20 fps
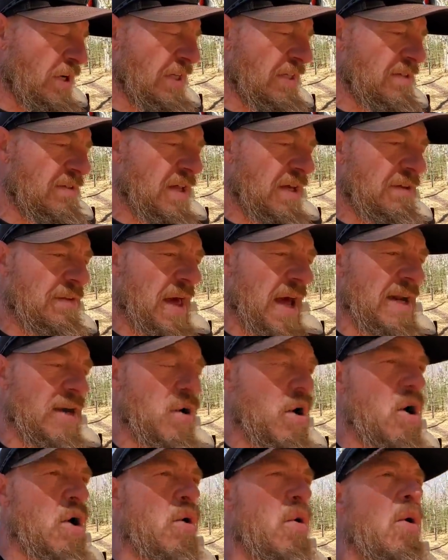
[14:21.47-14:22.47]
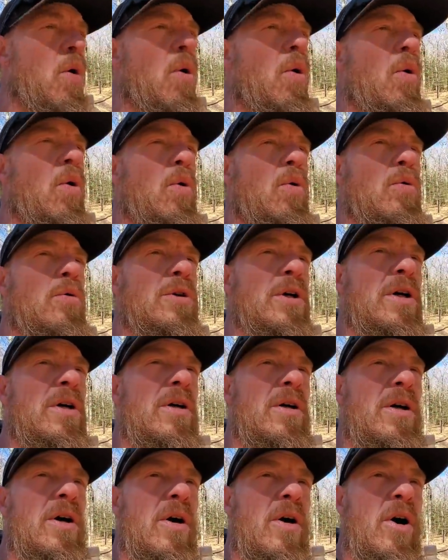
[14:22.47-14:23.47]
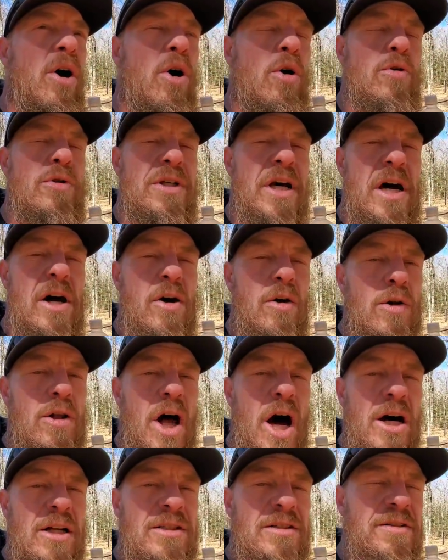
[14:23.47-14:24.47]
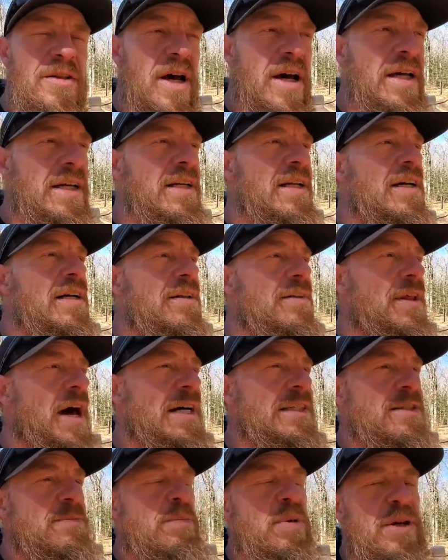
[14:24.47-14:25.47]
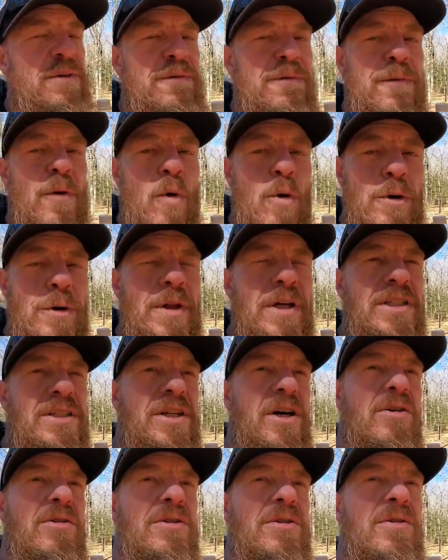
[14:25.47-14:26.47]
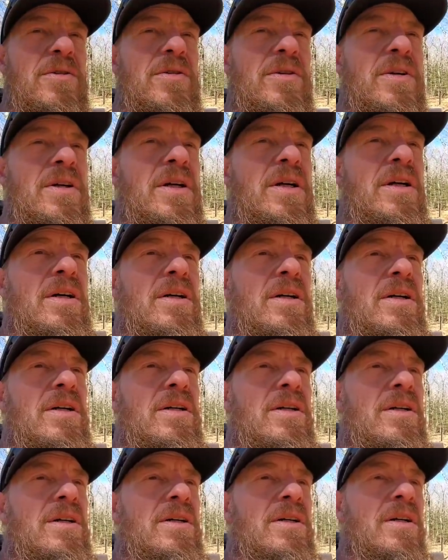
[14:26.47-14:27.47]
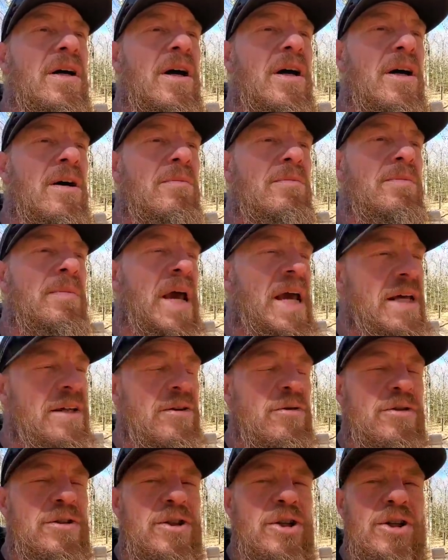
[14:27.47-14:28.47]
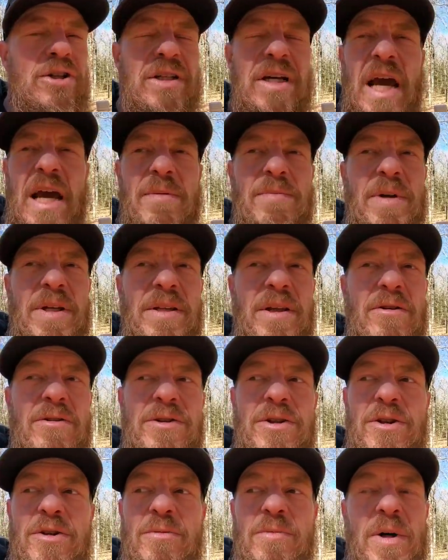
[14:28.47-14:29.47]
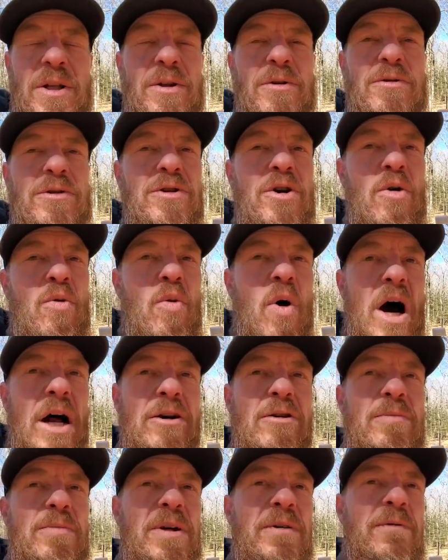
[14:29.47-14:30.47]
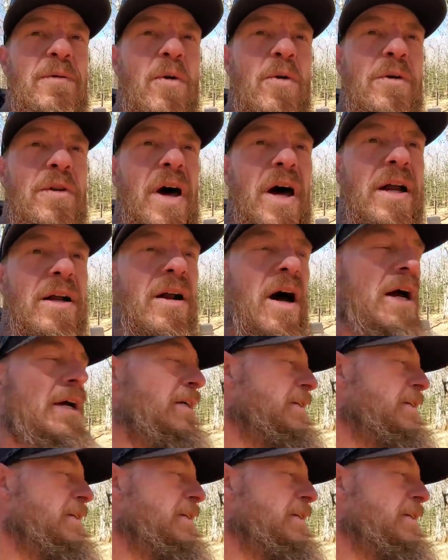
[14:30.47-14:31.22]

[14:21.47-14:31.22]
it's like that old hotel lodge site. That's before the shelter. Man, there's good camping there too, but there's no water before that. I